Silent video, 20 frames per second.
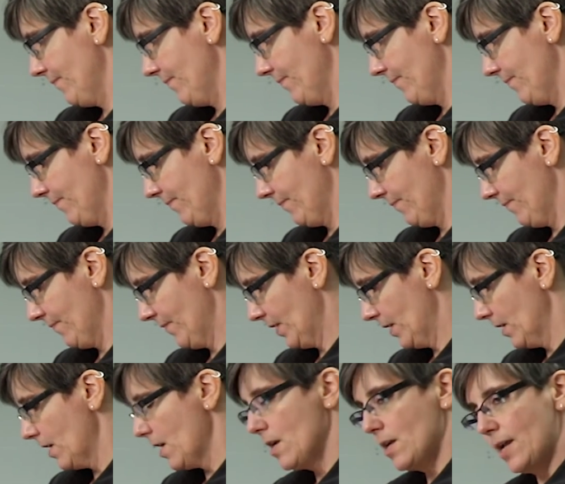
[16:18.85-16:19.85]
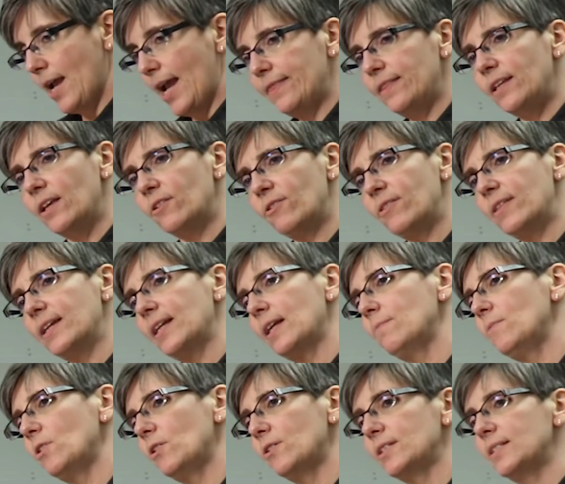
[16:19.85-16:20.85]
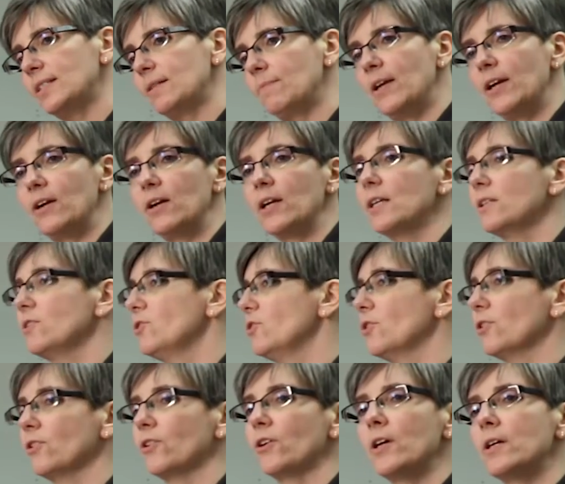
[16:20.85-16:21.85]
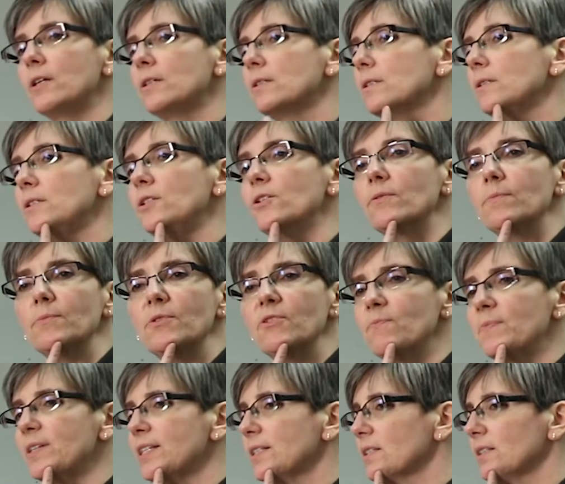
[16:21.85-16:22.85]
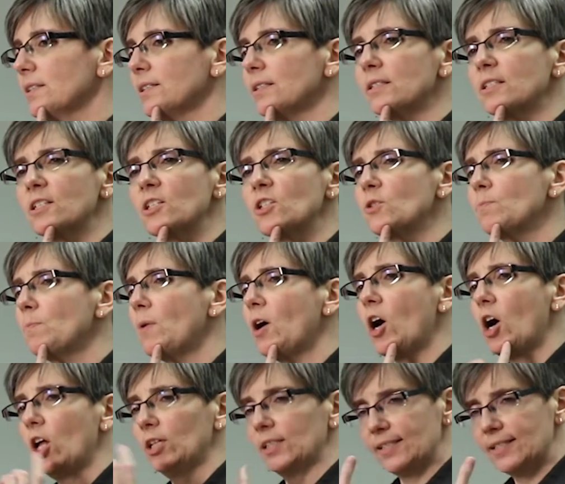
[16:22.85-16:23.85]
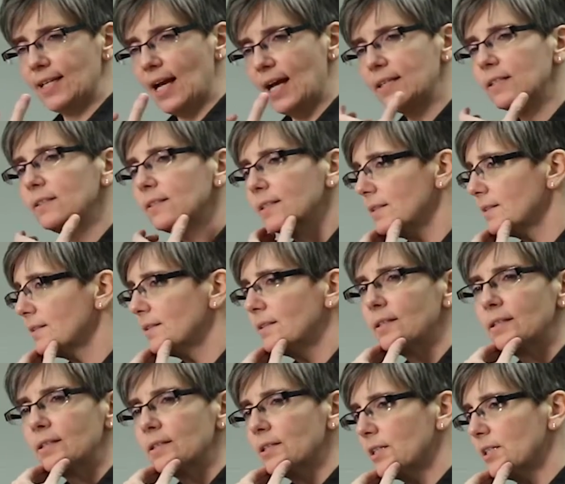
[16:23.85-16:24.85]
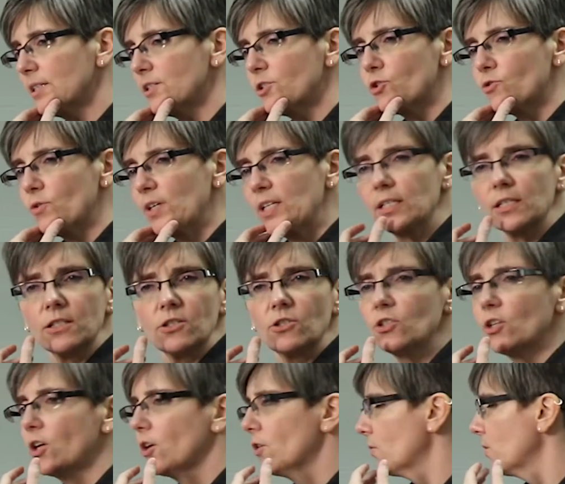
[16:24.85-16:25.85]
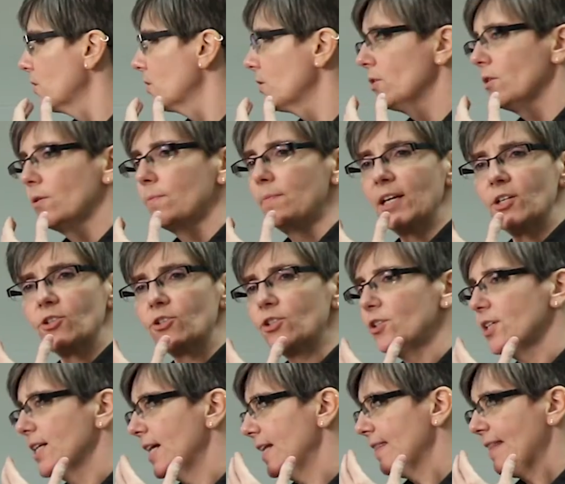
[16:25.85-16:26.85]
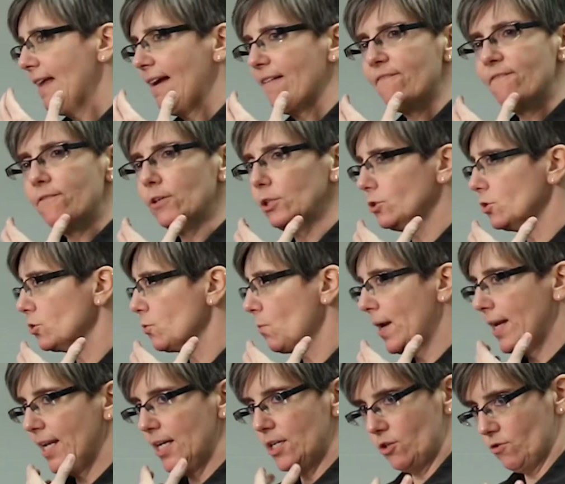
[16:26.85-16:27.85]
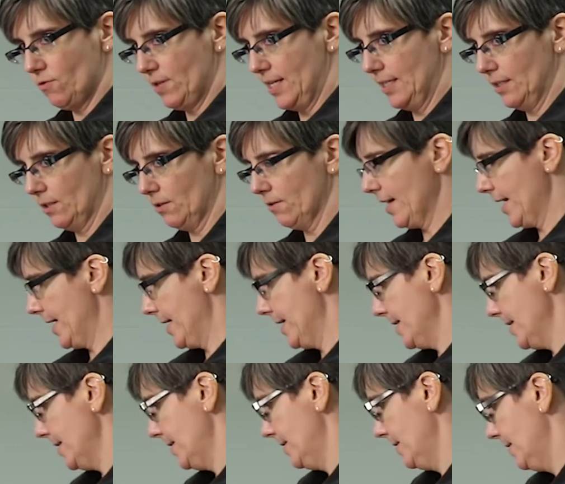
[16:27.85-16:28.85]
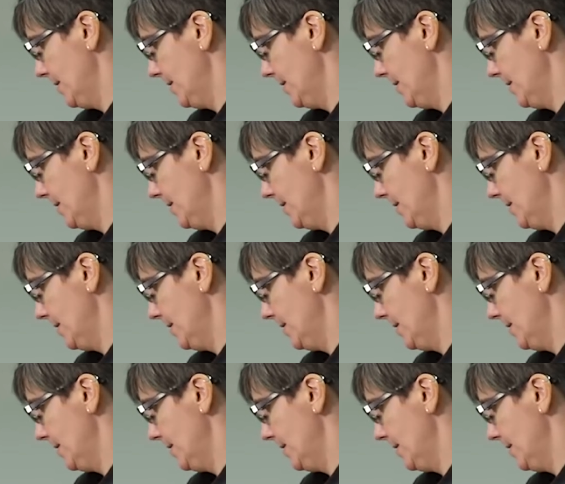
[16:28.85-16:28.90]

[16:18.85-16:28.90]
Don't know. And the other thing I'm noticing, Mary, is your, your movement is a little small. It's gotten a little constricted, so make sure you're getting that full 20 degrees, okay?